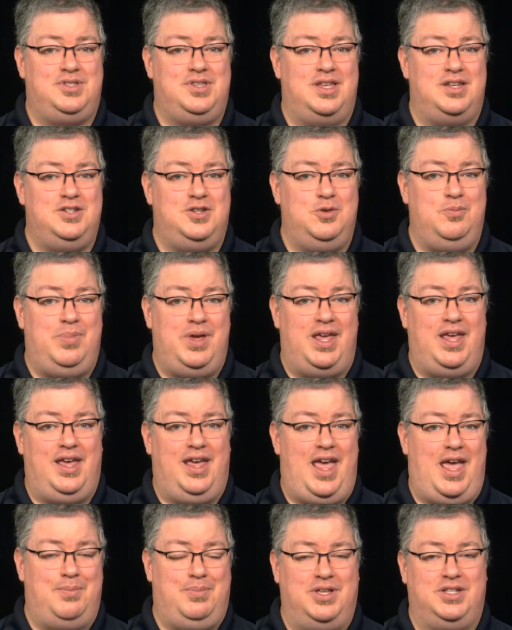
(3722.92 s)
into being
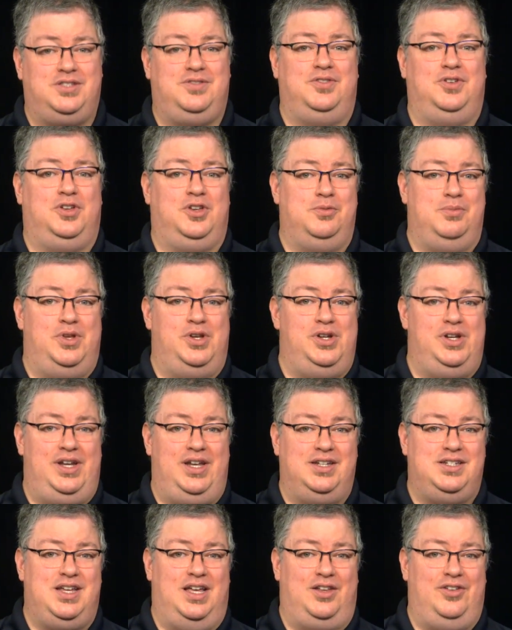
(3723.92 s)
a Pittsfield Community
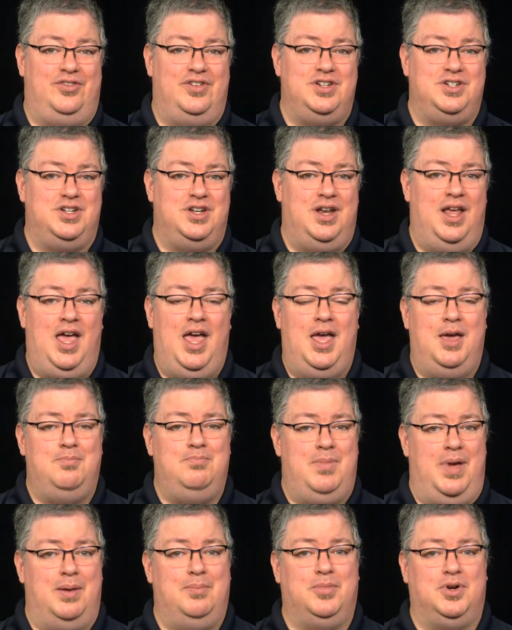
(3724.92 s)
Television
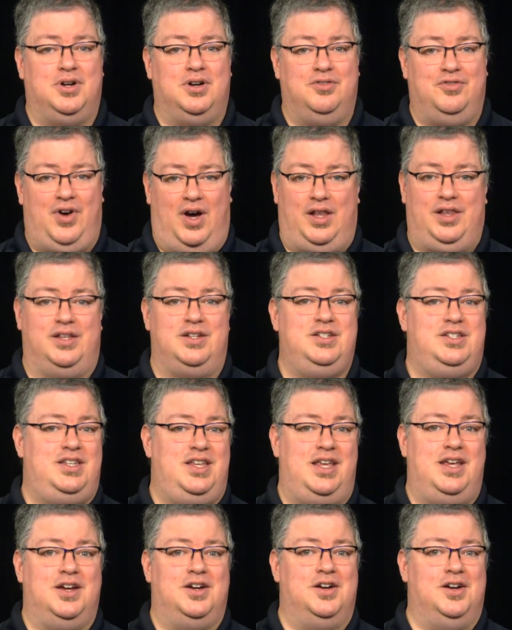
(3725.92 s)
member,
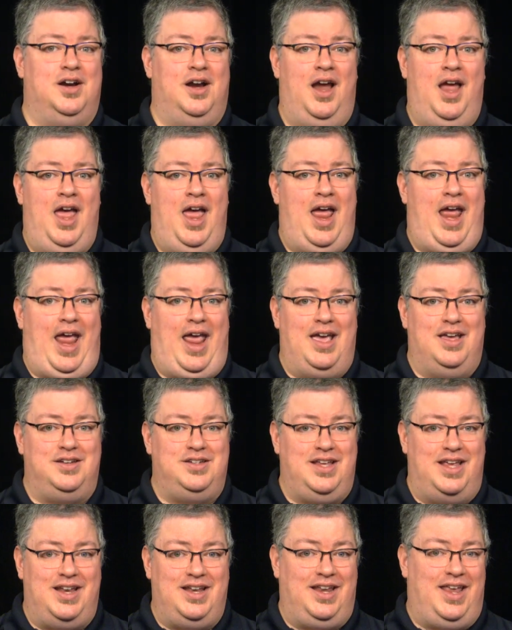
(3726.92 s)
volunteer, and
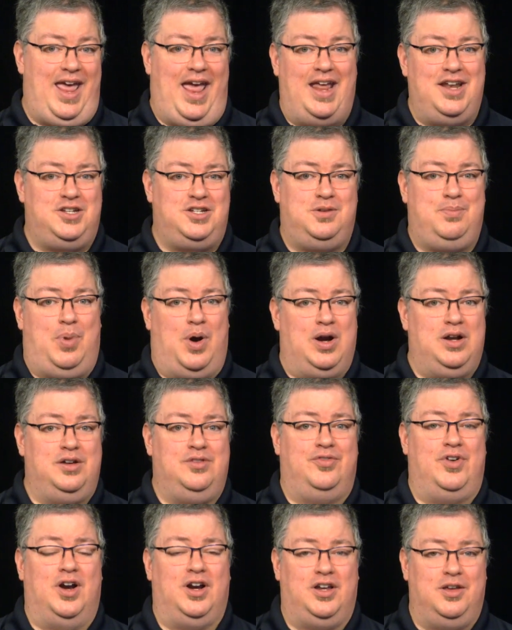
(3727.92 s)
engaged part
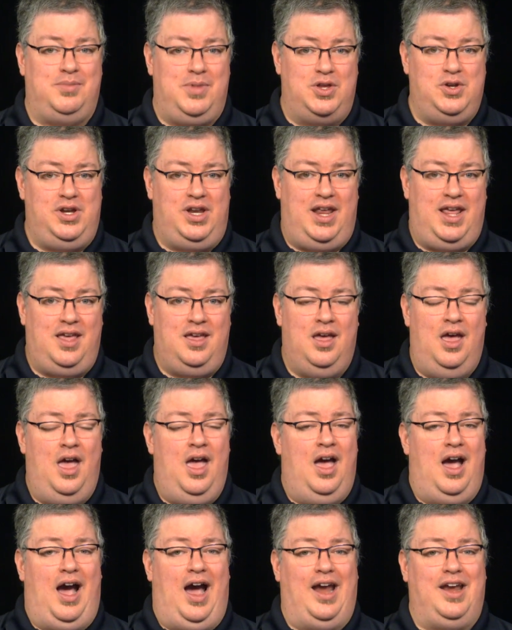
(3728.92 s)
of our community,
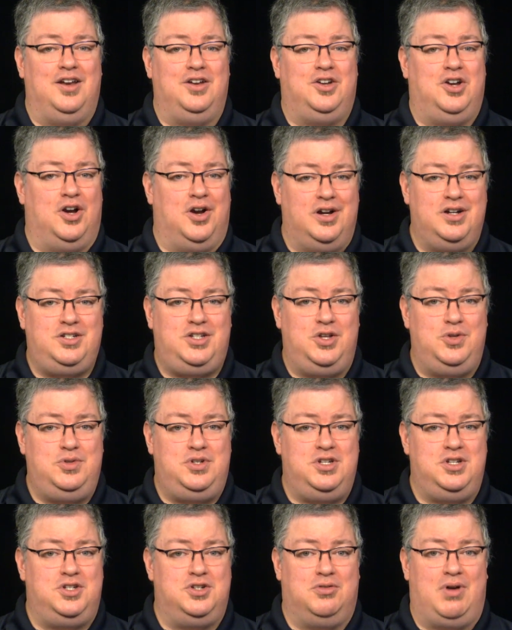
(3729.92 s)
I encourage you
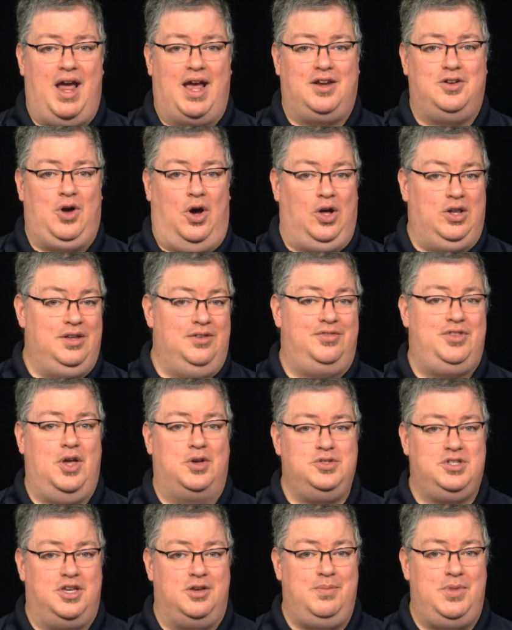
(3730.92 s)
to direct all of
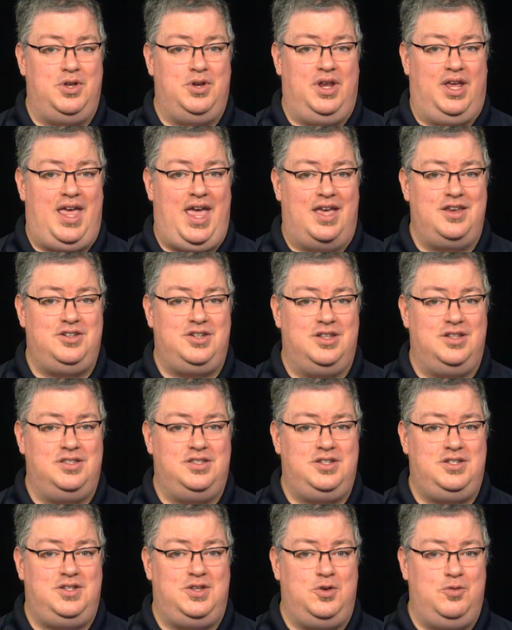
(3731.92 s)
those
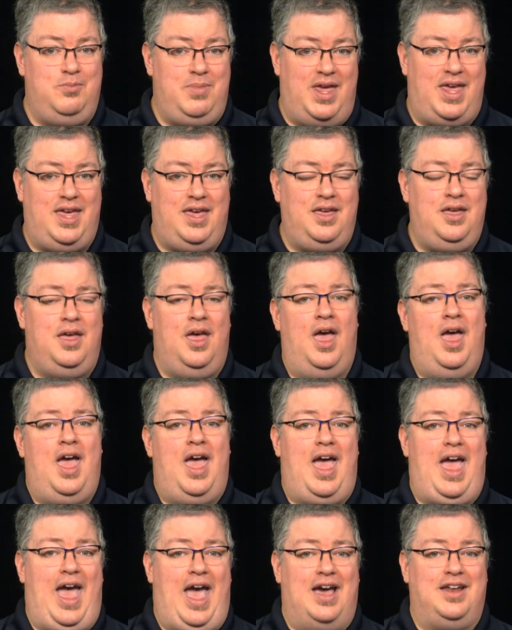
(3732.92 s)
communications to me
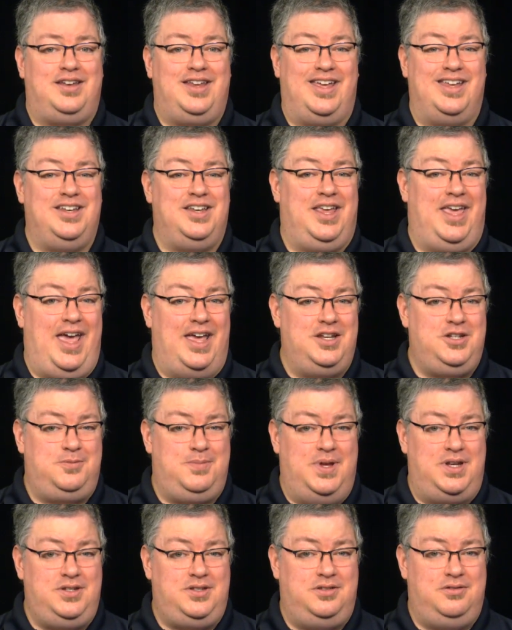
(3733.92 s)
at
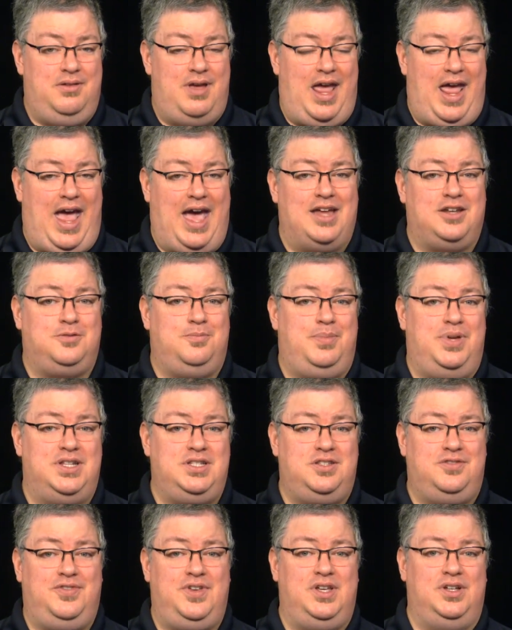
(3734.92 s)

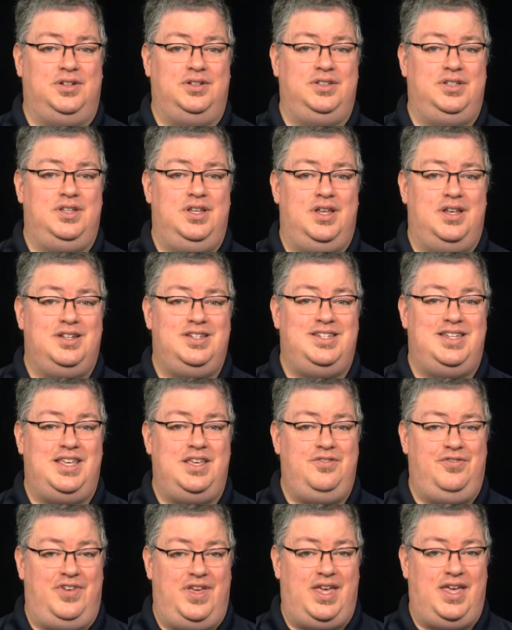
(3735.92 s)

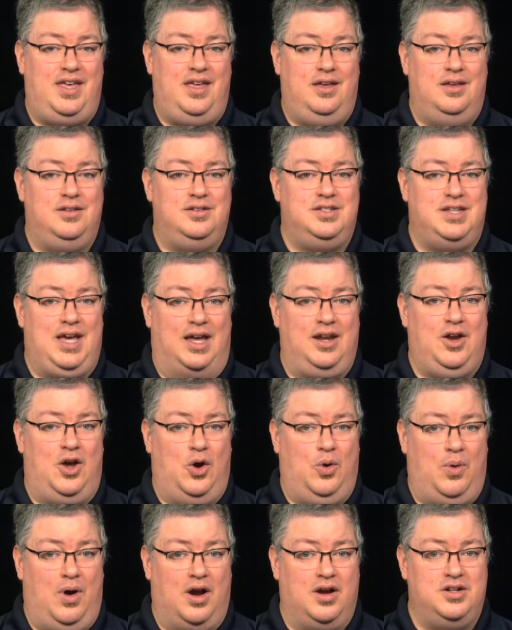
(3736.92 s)

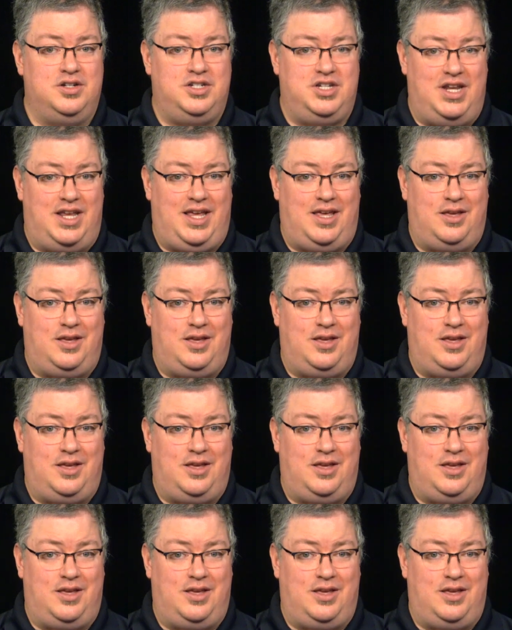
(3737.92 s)
engagement@pittsfieldtv.org.